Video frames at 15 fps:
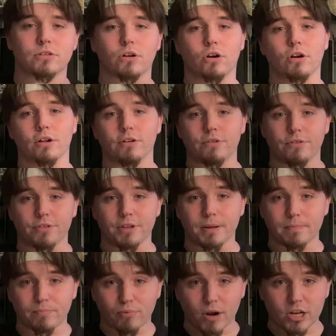are under the
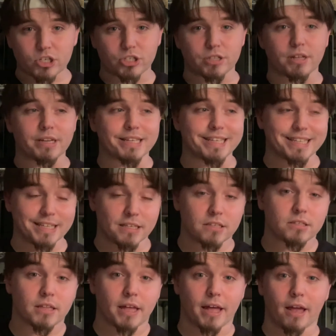impression that
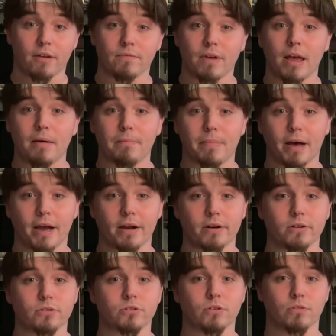he's the head
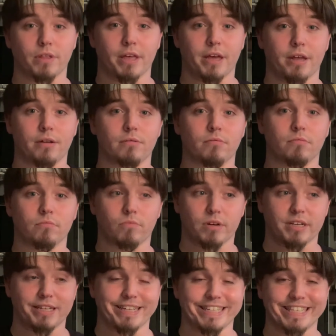vampire. So then
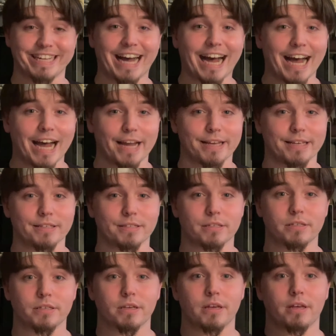when he
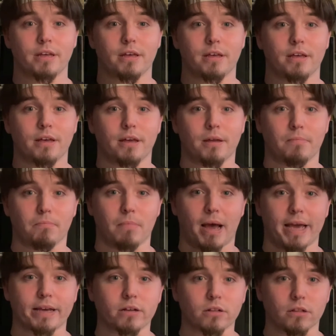dies and
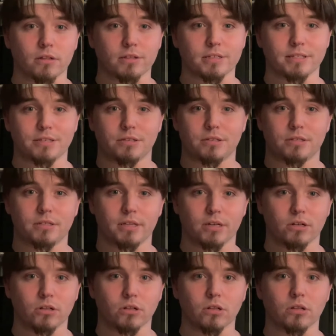Michael is
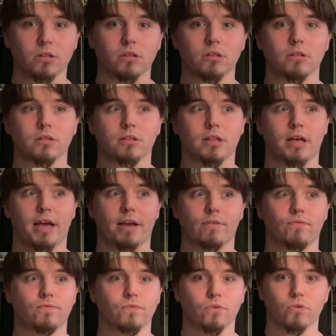still like
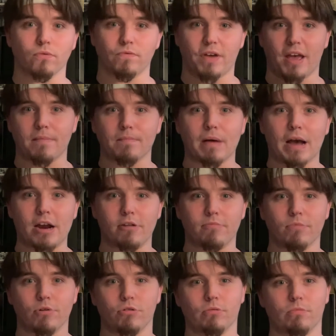full vampire
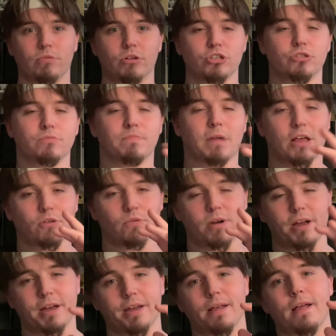mode, which, by the
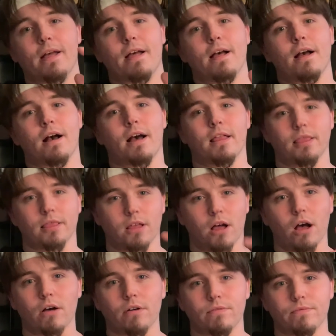way, I
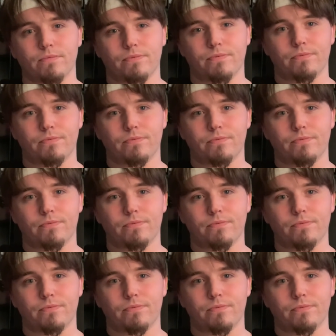love